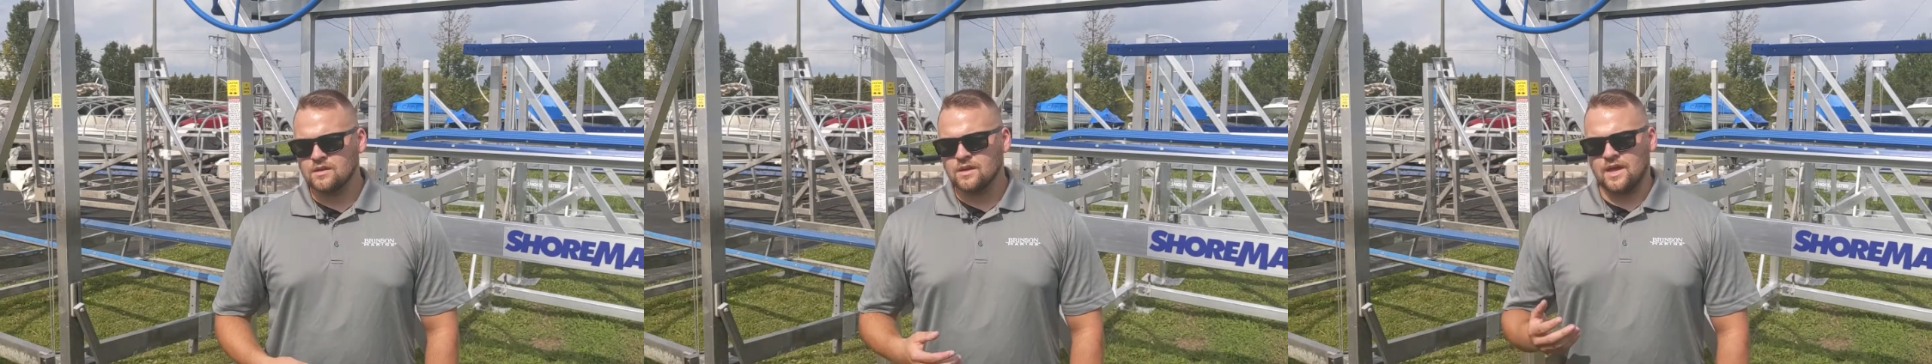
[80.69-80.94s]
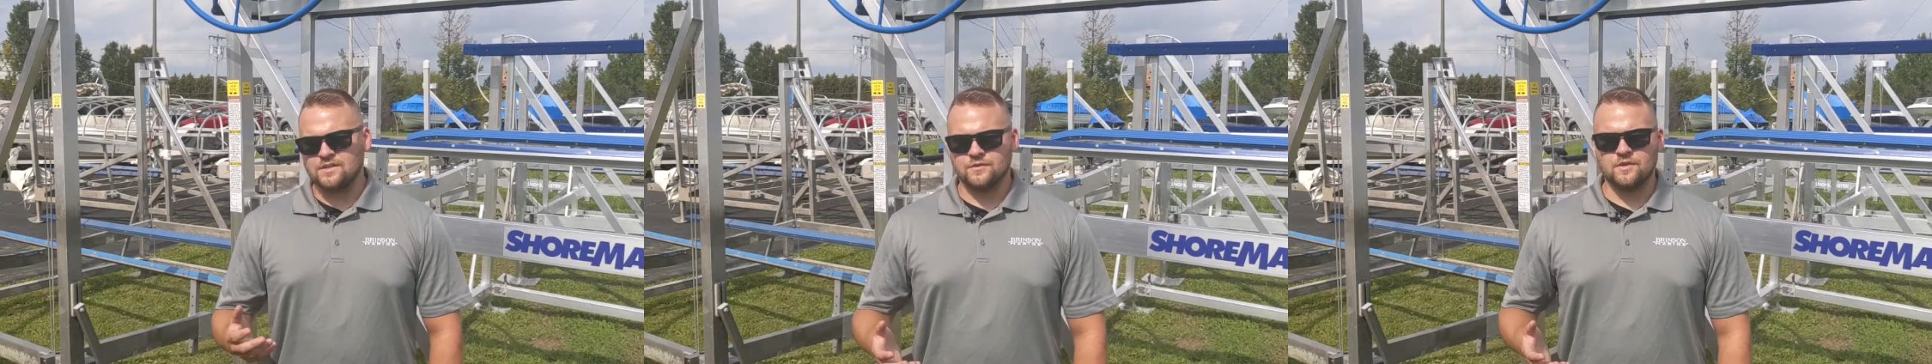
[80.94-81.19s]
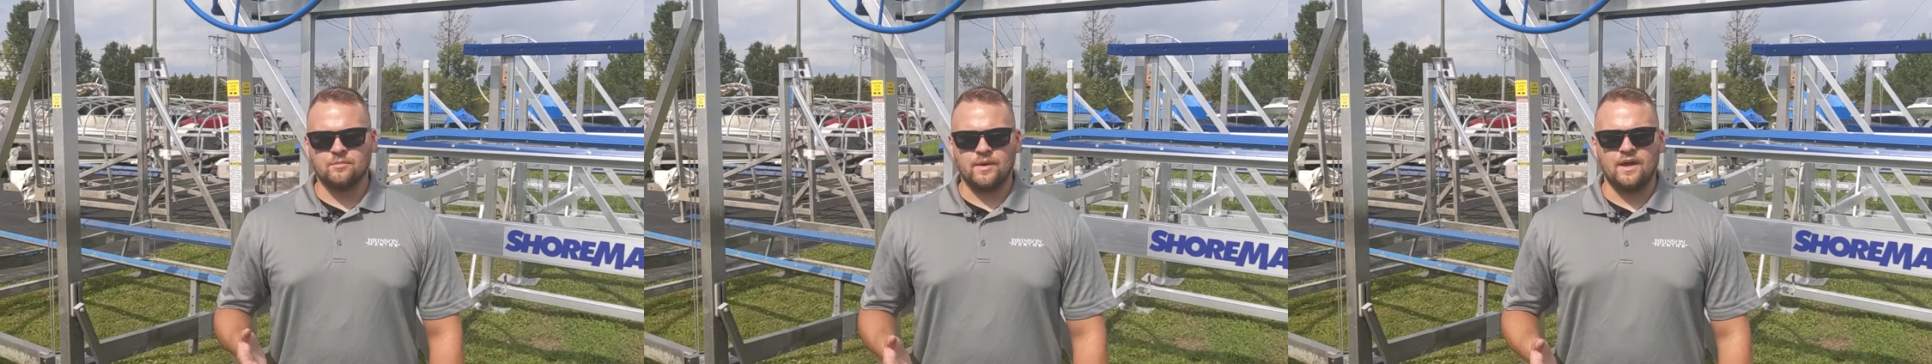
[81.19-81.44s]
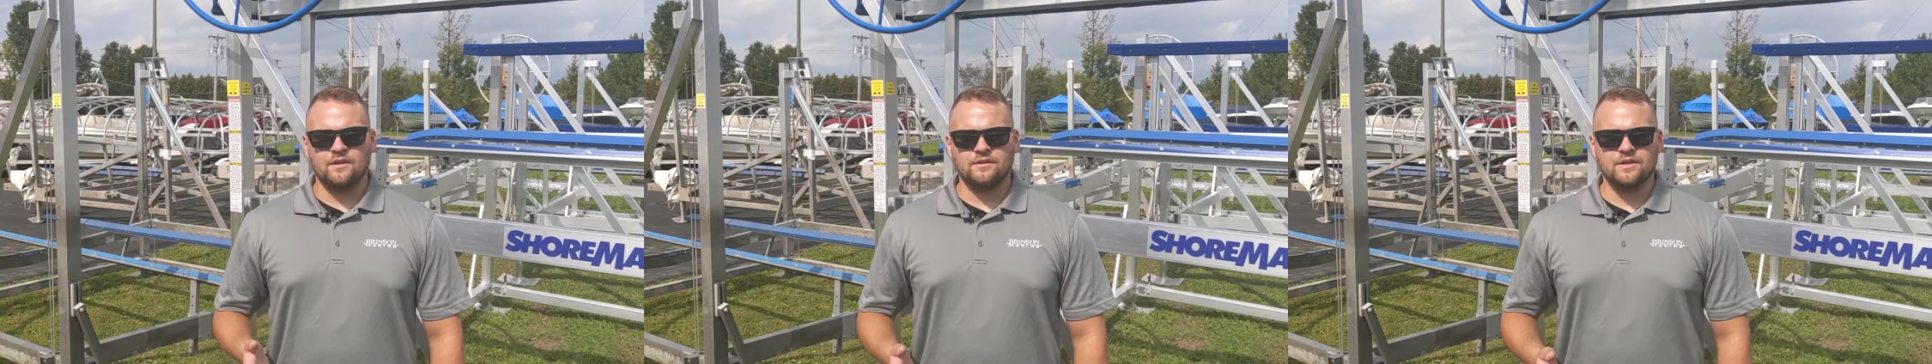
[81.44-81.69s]
As for the
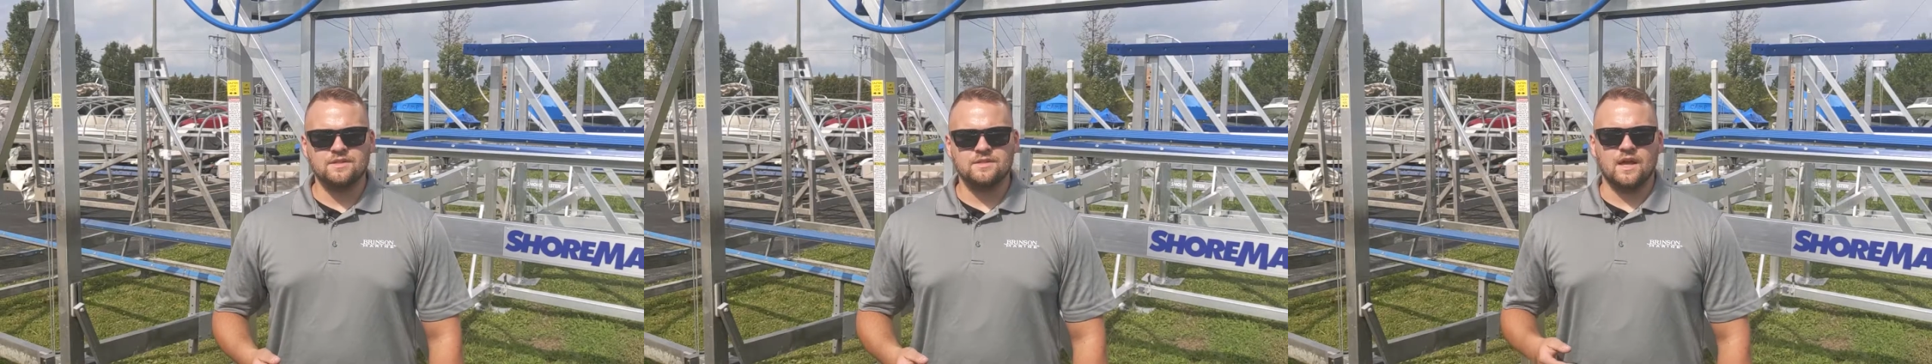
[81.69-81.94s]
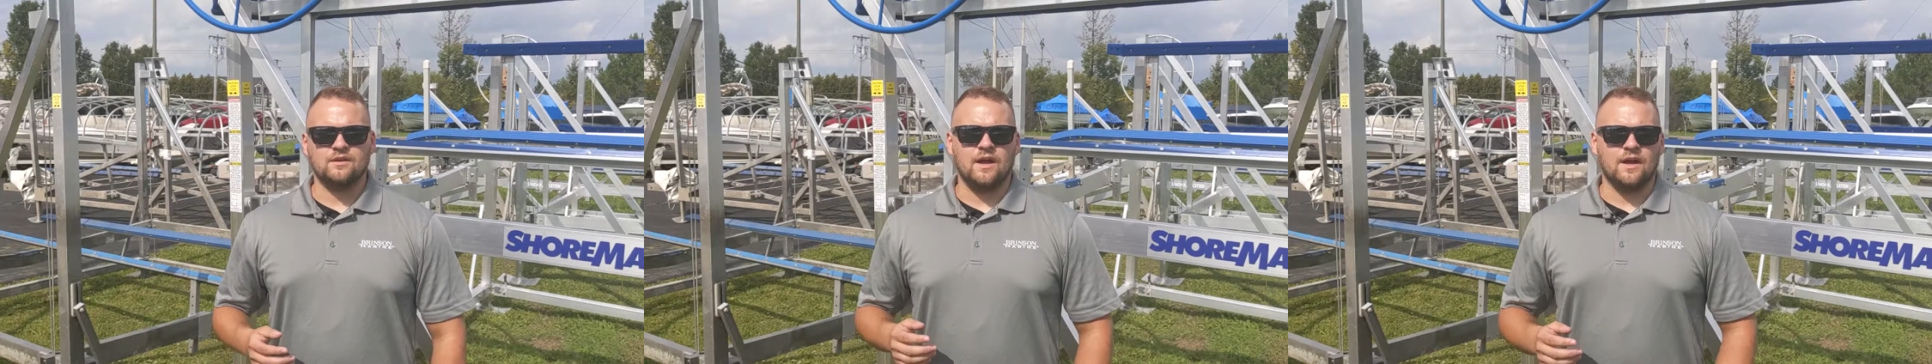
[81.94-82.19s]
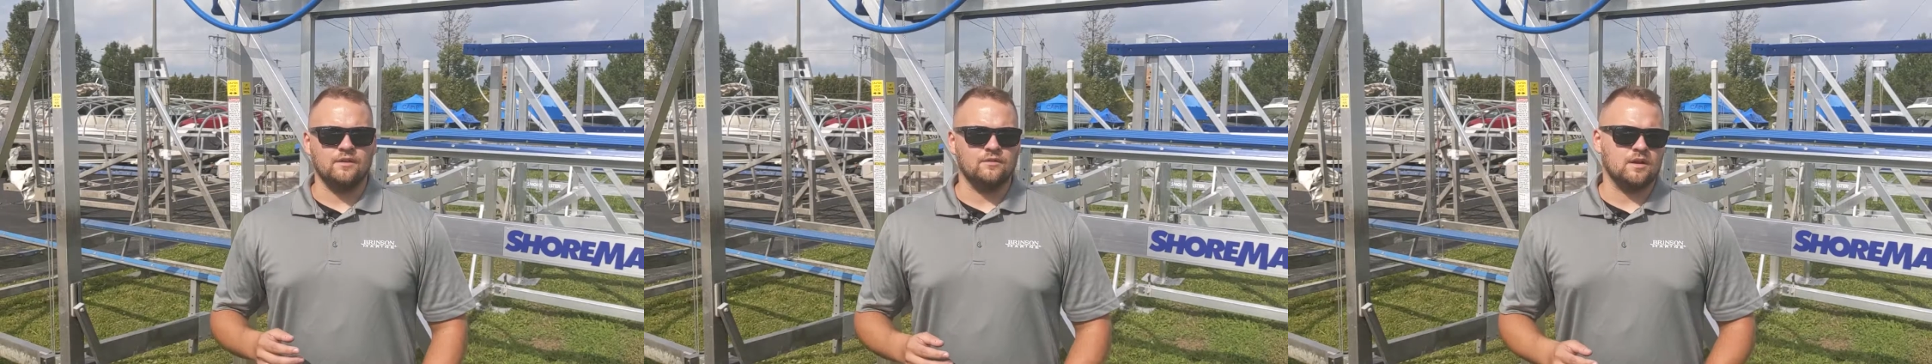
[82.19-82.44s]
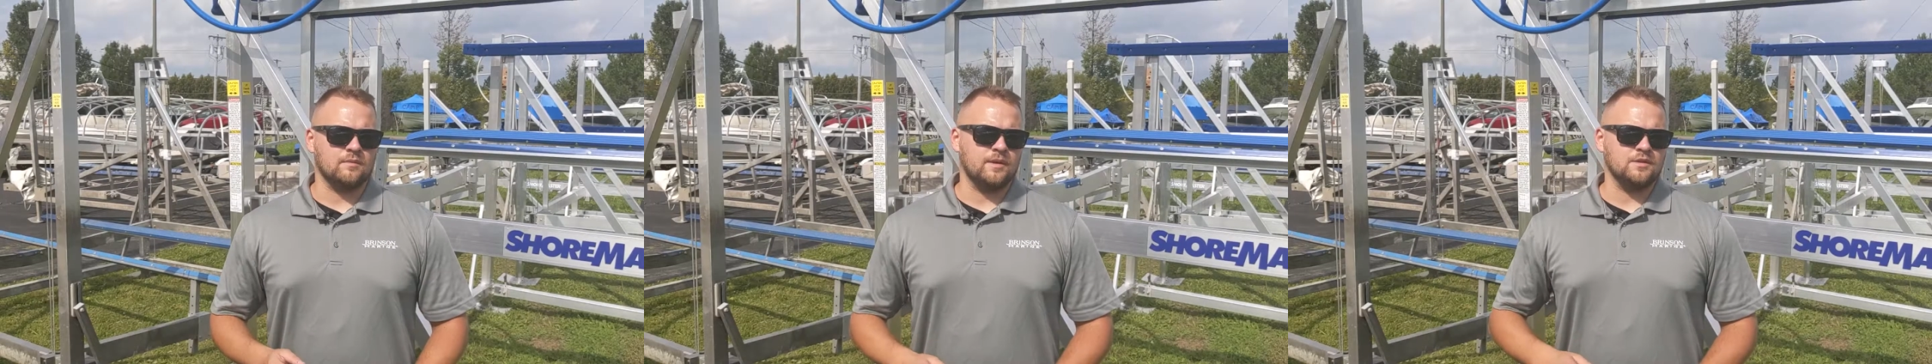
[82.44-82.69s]
batteries, I'd highly
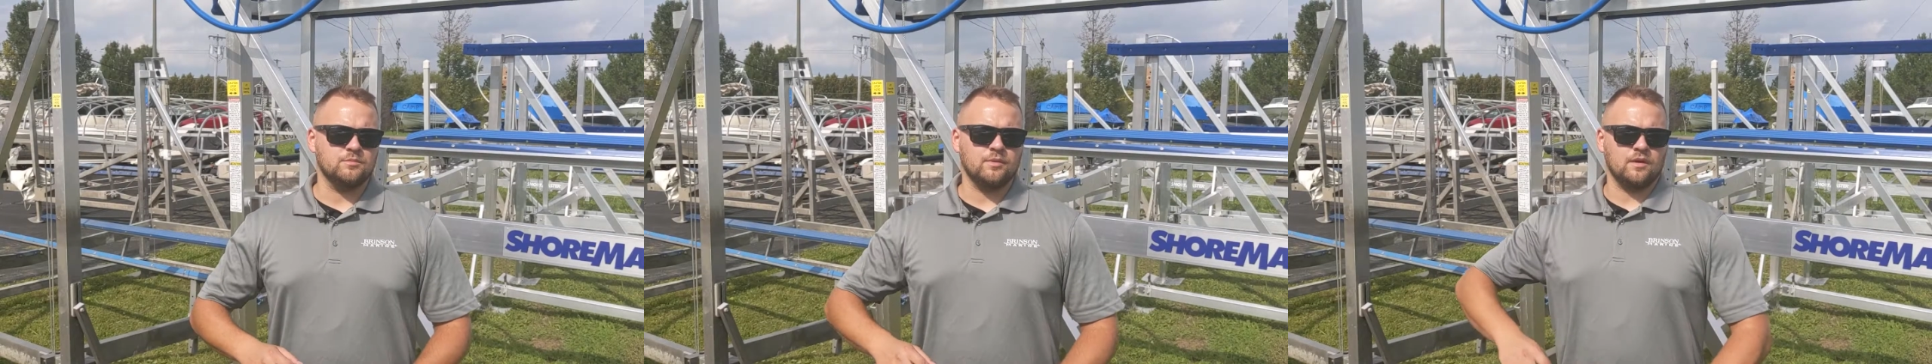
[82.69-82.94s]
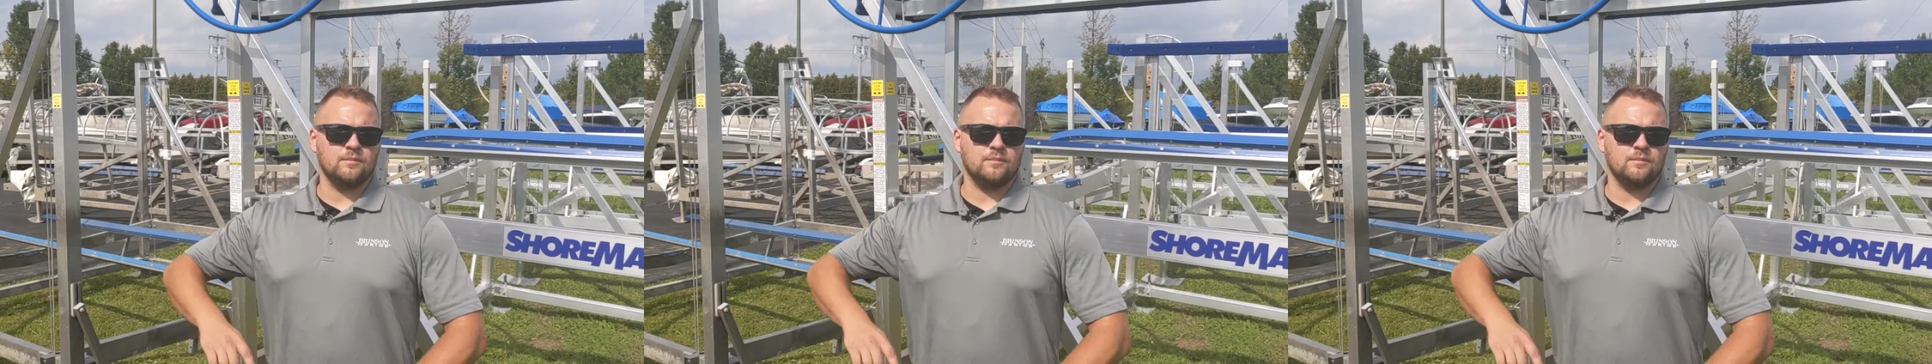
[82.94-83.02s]
recommend you bring